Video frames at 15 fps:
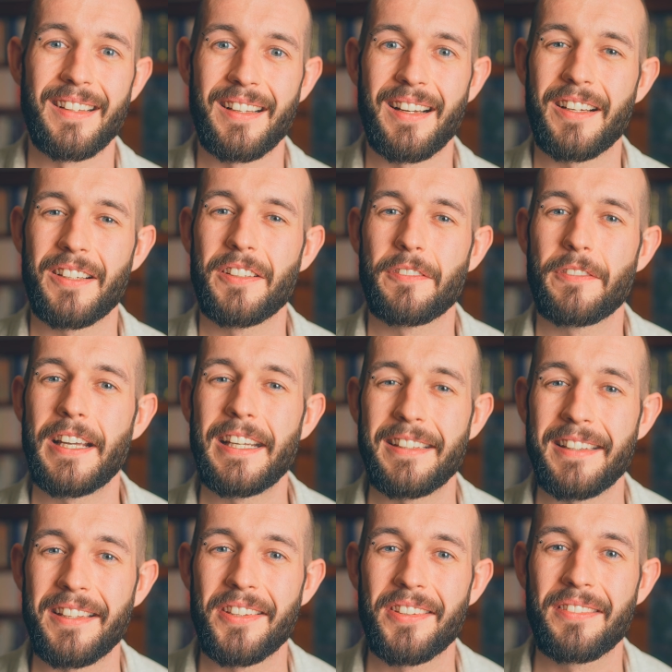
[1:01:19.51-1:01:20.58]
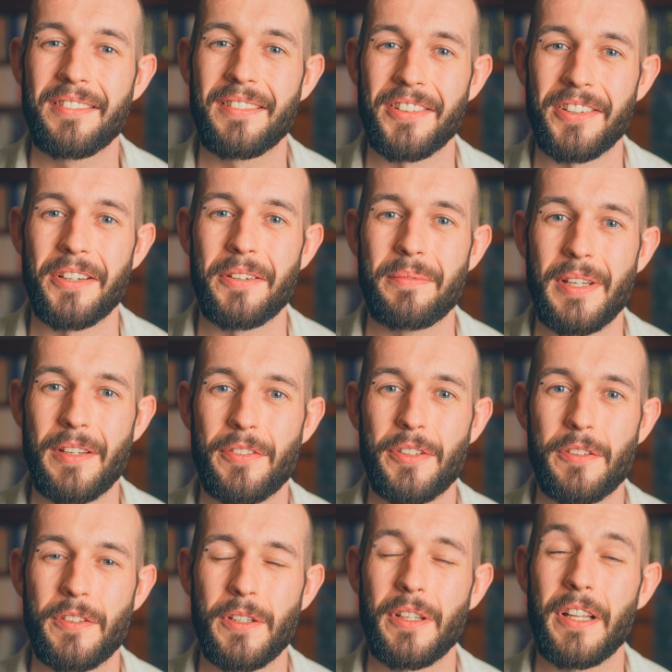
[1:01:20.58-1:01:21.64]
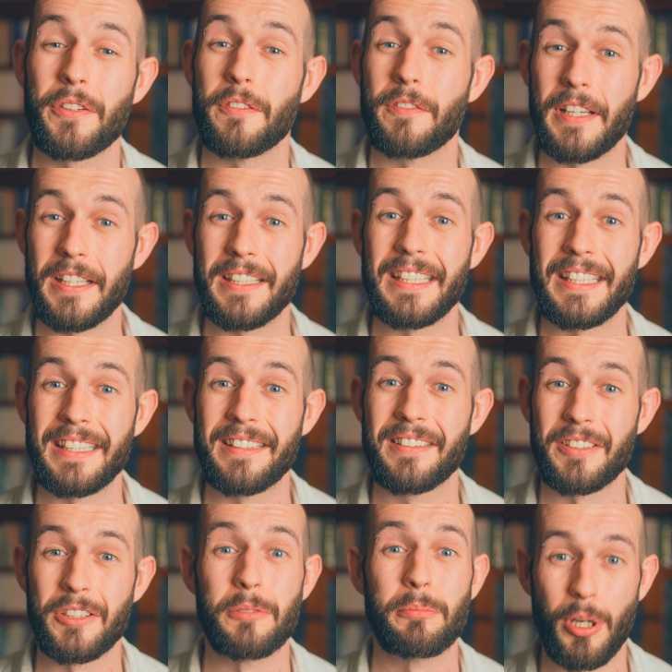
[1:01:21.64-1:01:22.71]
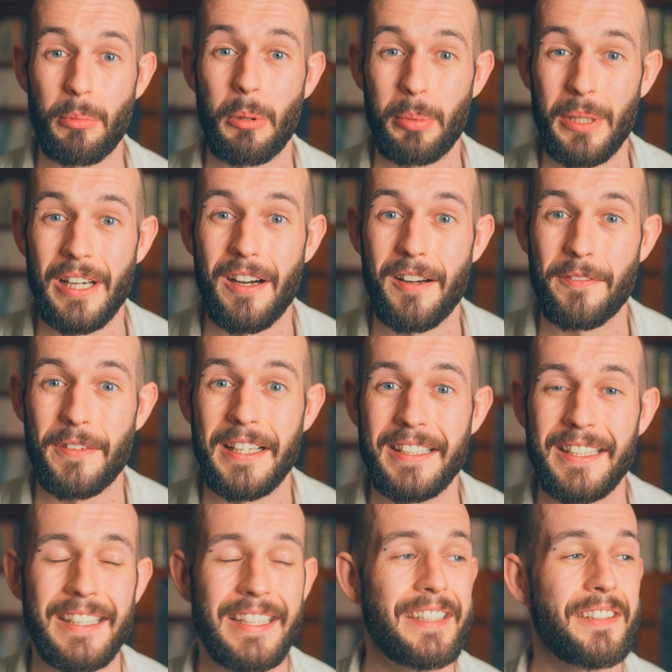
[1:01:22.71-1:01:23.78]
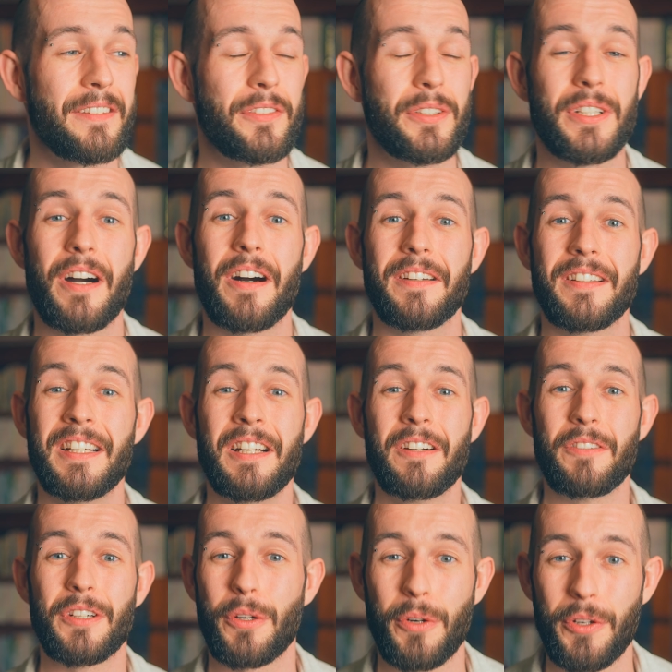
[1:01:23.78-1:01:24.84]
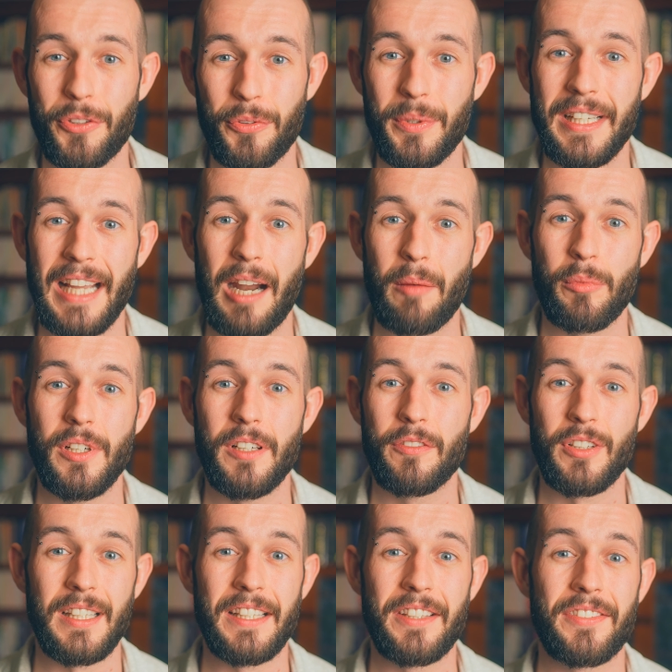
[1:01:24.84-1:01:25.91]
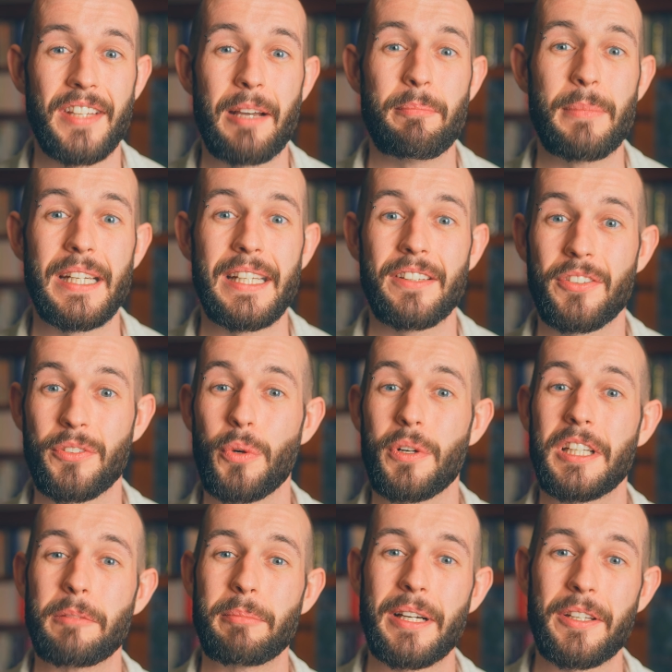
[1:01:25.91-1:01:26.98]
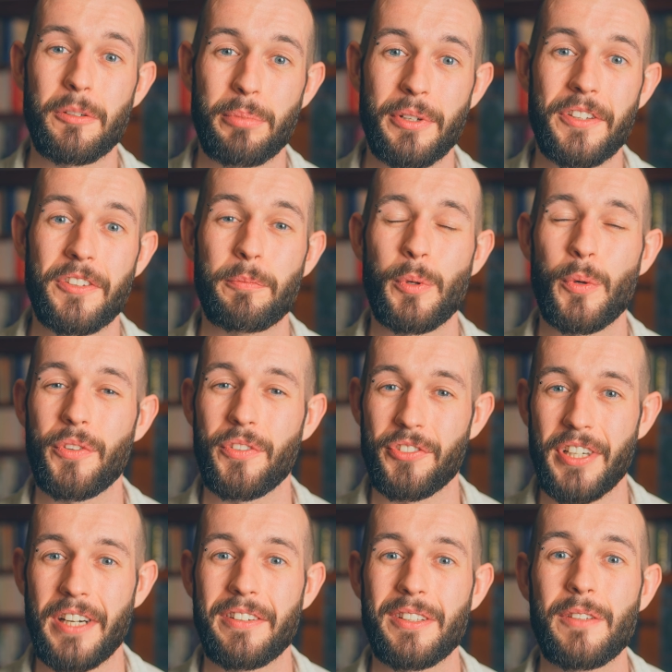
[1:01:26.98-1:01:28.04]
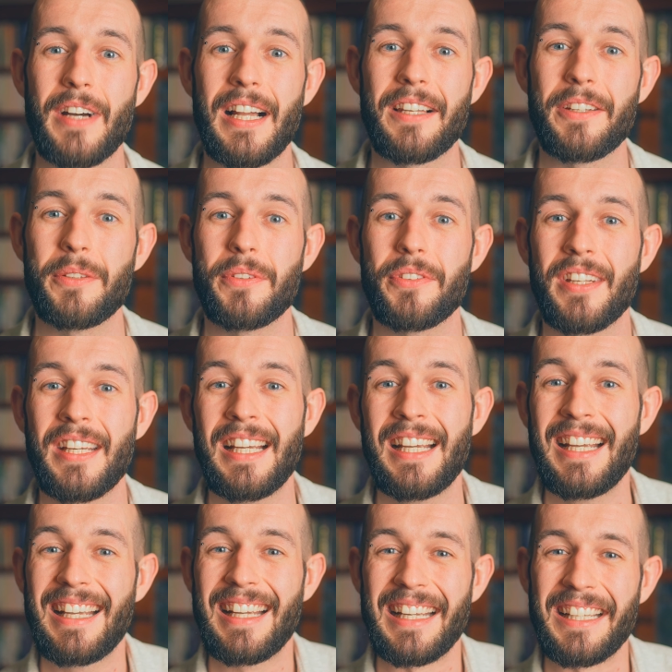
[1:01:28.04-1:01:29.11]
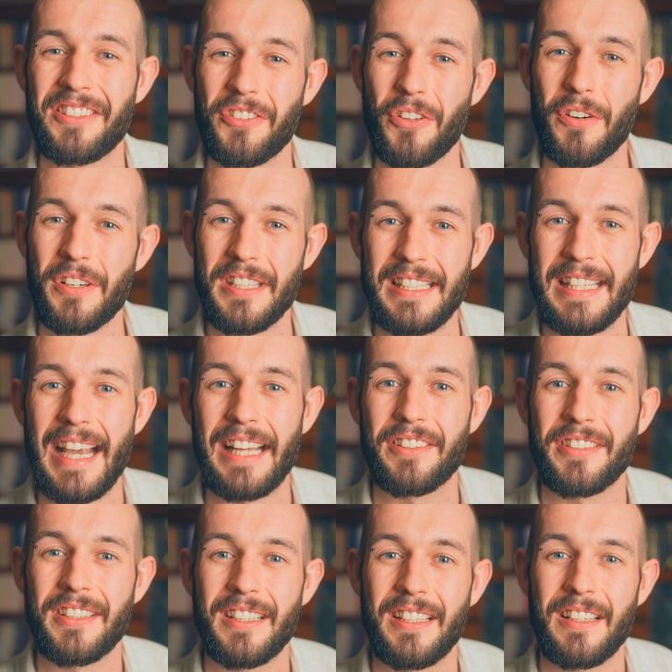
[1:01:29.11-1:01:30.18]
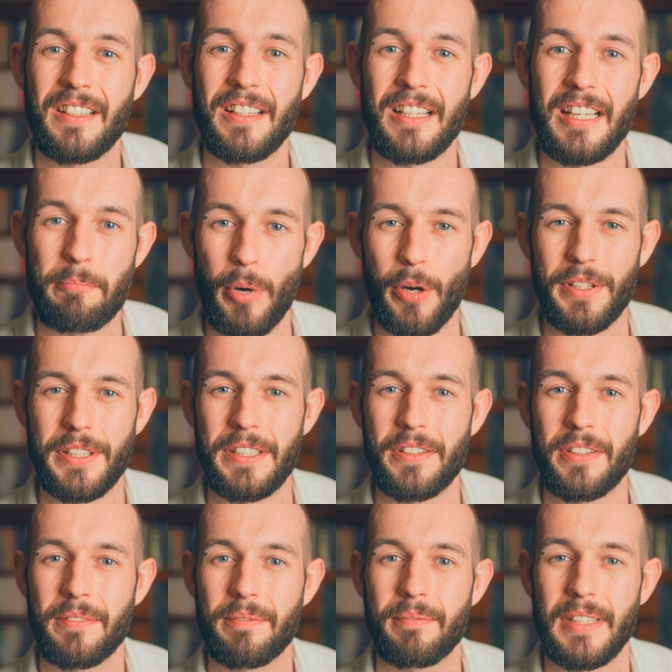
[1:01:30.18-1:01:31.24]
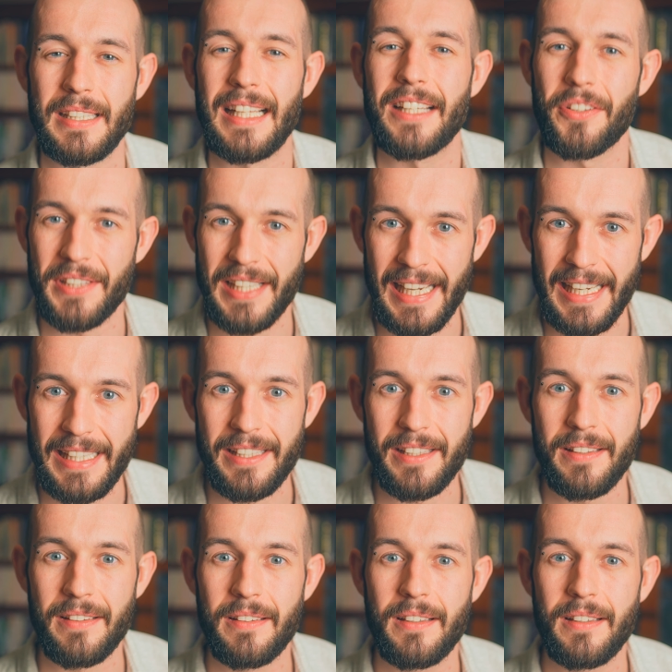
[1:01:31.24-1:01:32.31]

I couldn't fake this. So if you feel like you're faking it, you probably are faking it. If you can't record to a camera for at least ten minutes talking about your principles and sharing your values, it's not yet embodied. And that's okay.